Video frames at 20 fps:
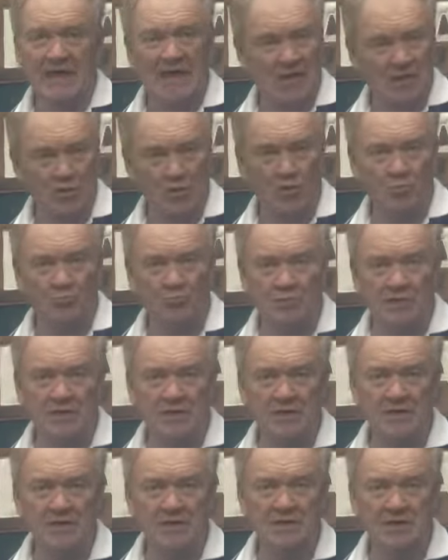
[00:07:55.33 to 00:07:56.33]
and
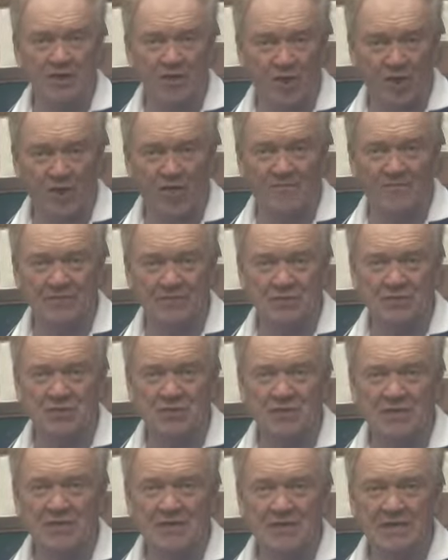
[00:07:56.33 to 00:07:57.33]
opening an office